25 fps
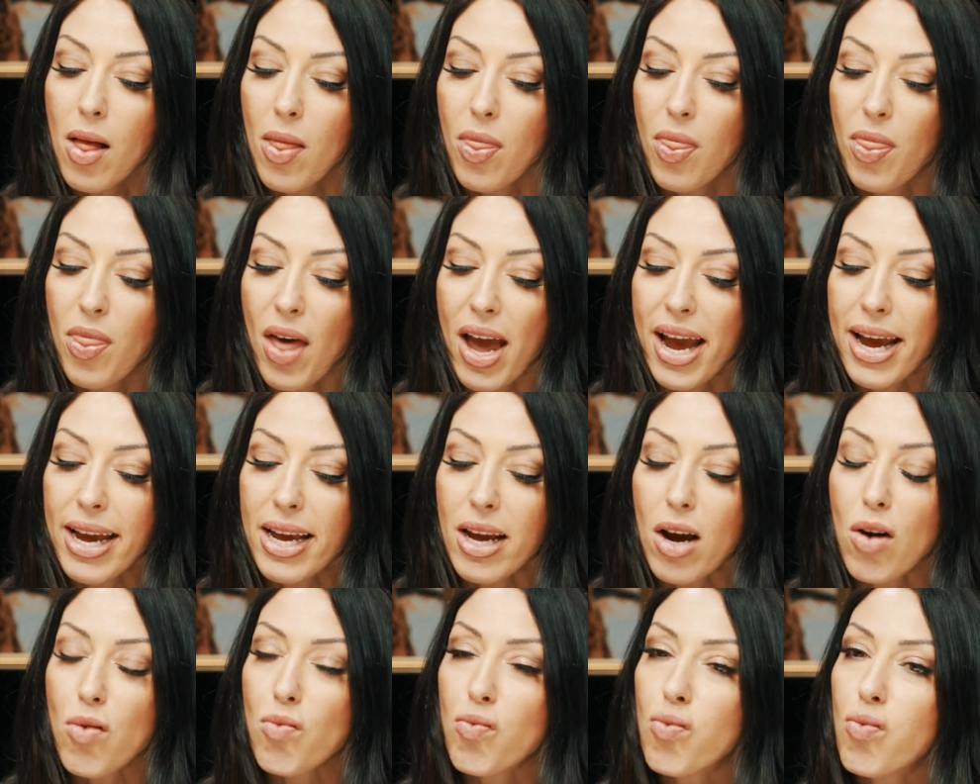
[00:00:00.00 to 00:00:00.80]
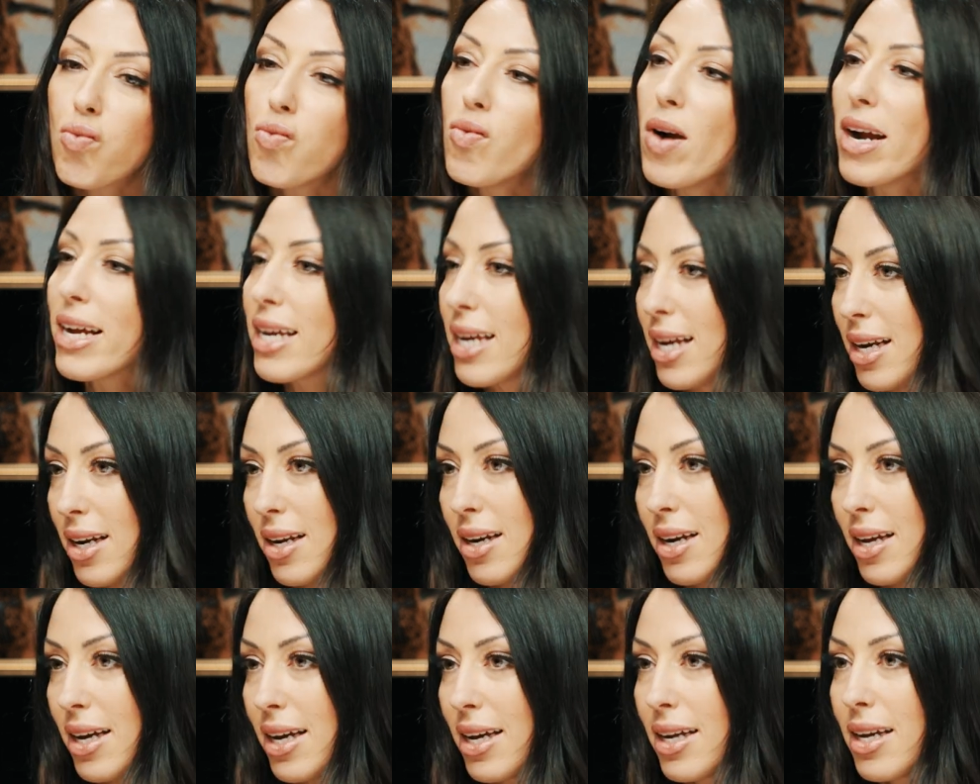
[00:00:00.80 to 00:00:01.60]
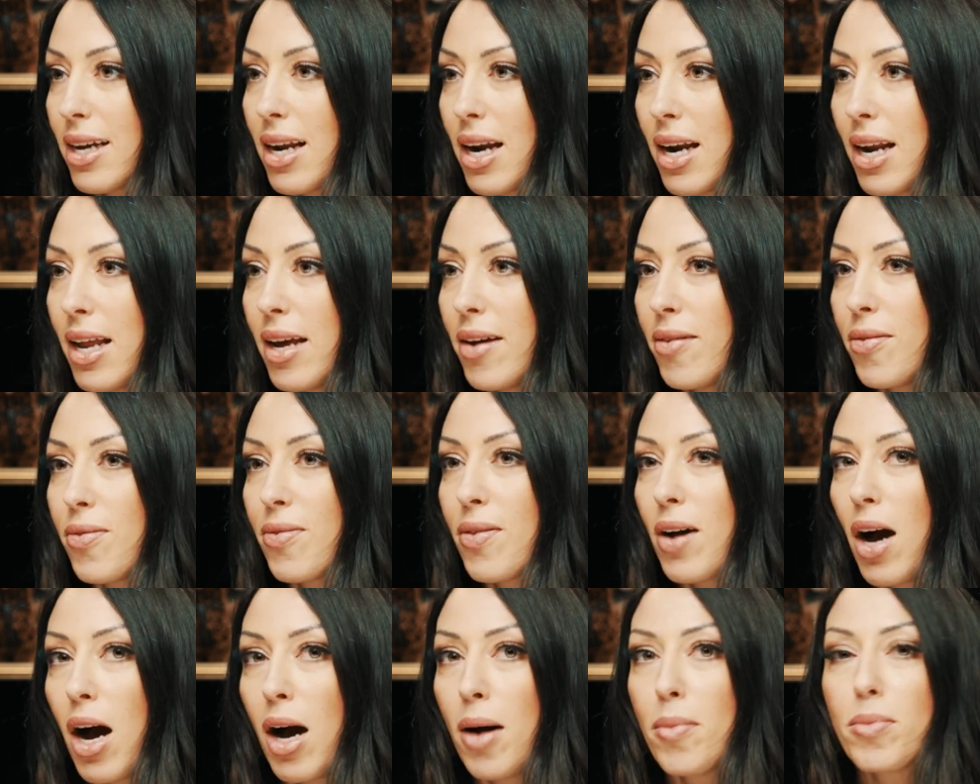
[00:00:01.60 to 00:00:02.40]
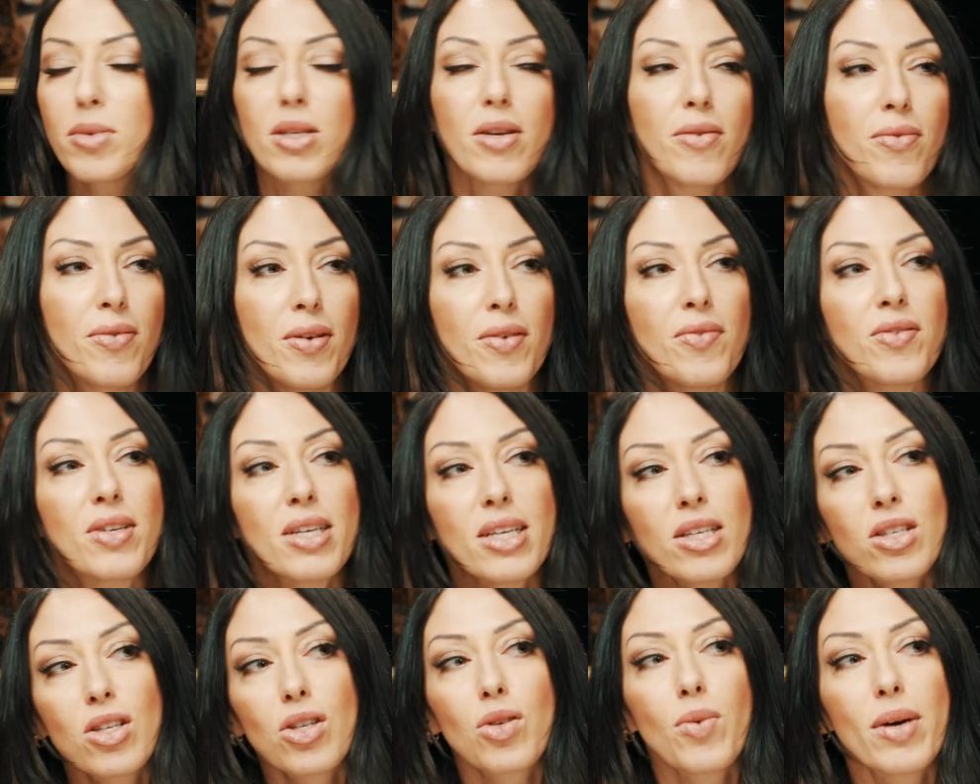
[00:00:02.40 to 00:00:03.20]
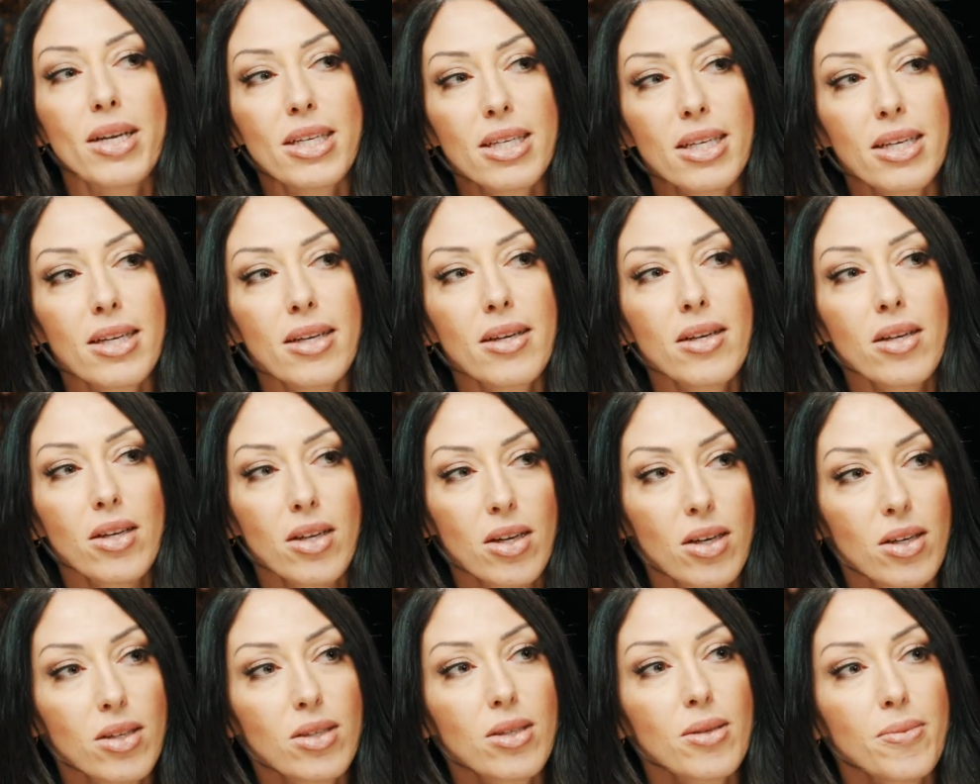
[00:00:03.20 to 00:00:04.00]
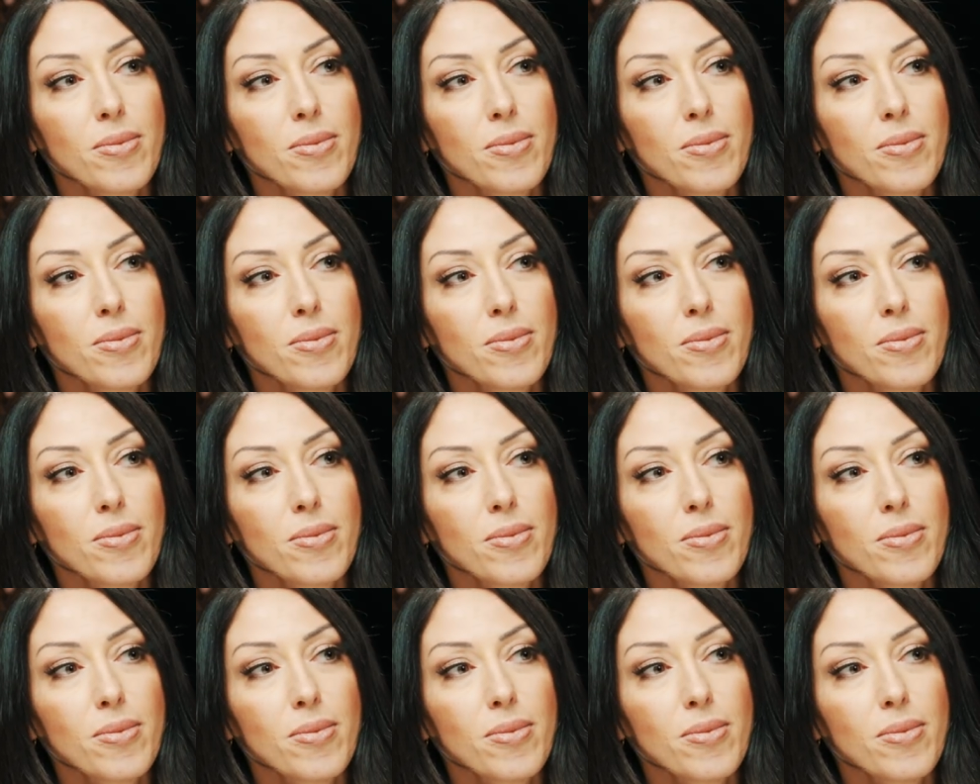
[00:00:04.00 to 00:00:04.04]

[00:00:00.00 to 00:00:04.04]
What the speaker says: They regularly live up to 15 to 20 years.